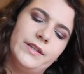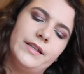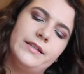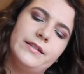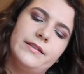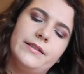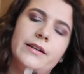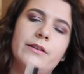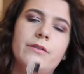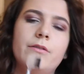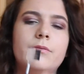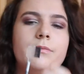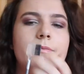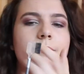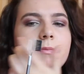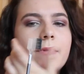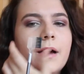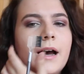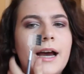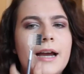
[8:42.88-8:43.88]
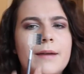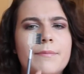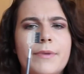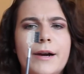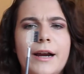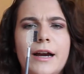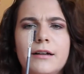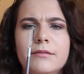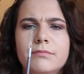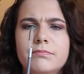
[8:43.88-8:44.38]
this little
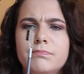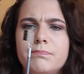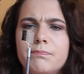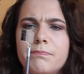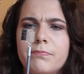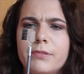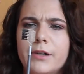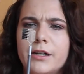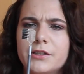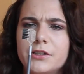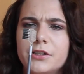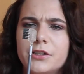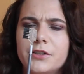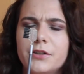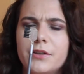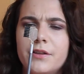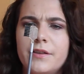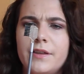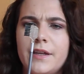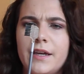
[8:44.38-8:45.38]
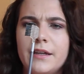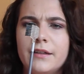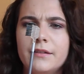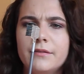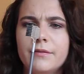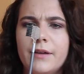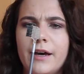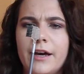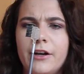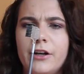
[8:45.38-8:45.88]
eyebrow brush
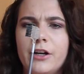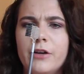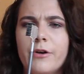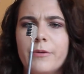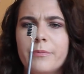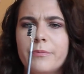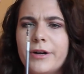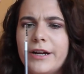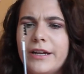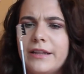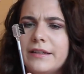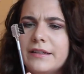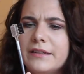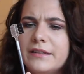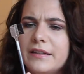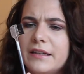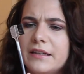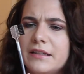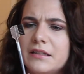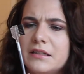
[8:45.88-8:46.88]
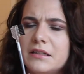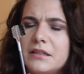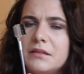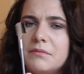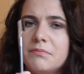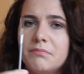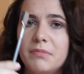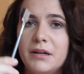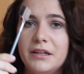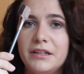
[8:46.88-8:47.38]
thing. I don't know what brand this is,
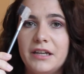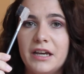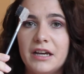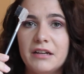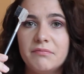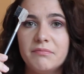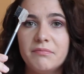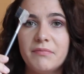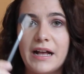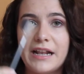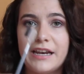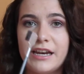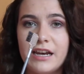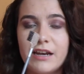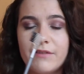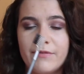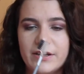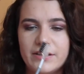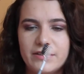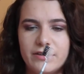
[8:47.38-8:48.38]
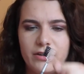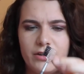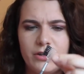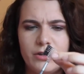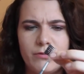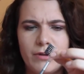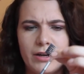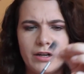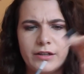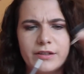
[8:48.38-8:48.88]
but yeah, I need to invest in a
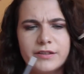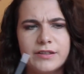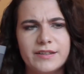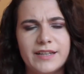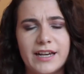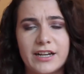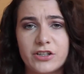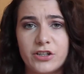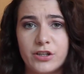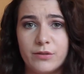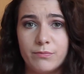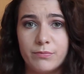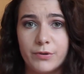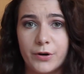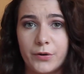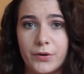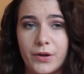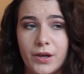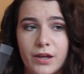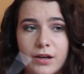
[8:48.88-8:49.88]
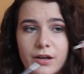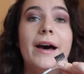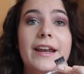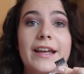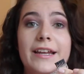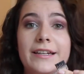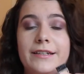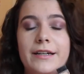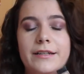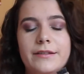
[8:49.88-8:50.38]
new one because it's actually broken, but
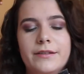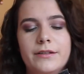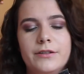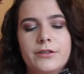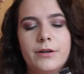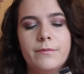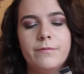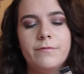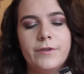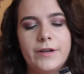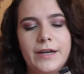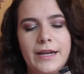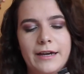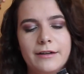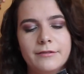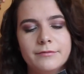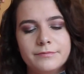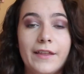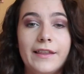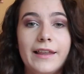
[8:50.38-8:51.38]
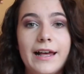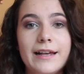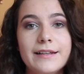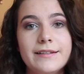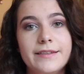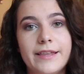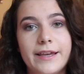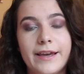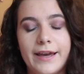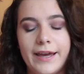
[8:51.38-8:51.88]
it does the job for now. The
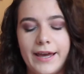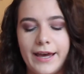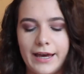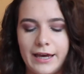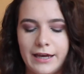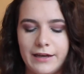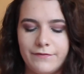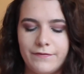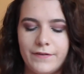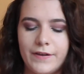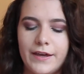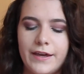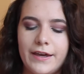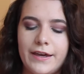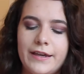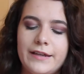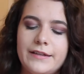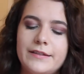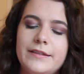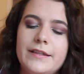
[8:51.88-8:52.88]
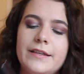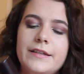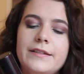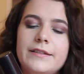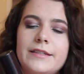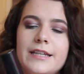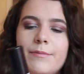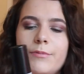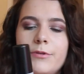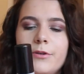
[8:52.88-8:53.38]
last thing I have is this
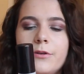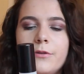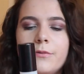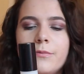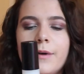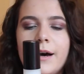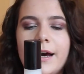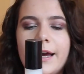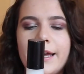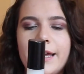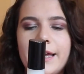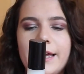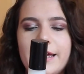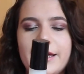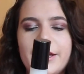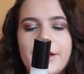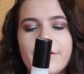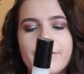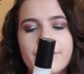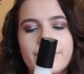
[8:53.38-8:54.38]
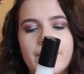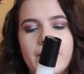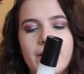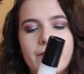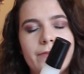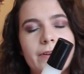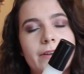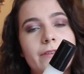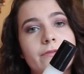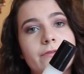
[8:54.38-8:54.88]
WYE
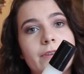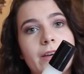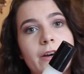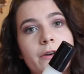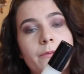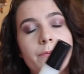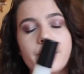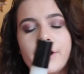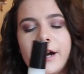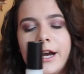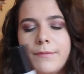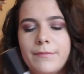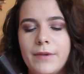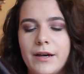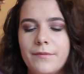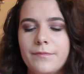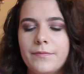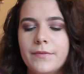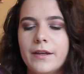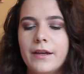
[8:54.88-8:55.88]
Velvet Veil Primer,